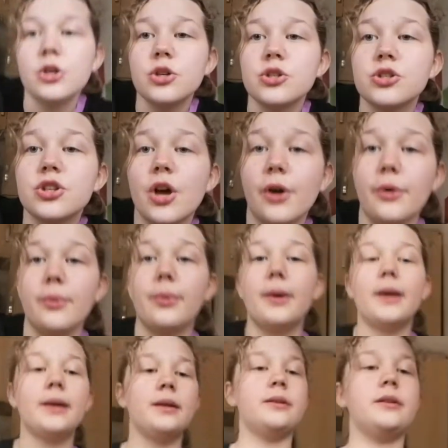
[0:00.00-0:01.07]
So
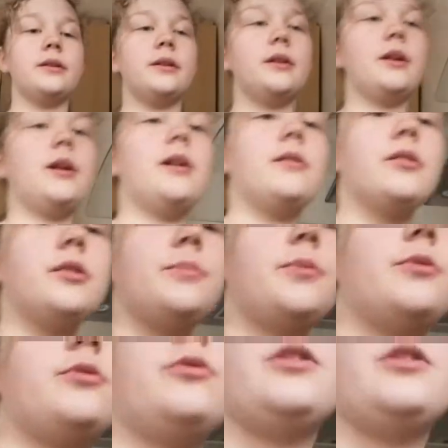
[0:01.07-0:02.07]
I'm gonna put all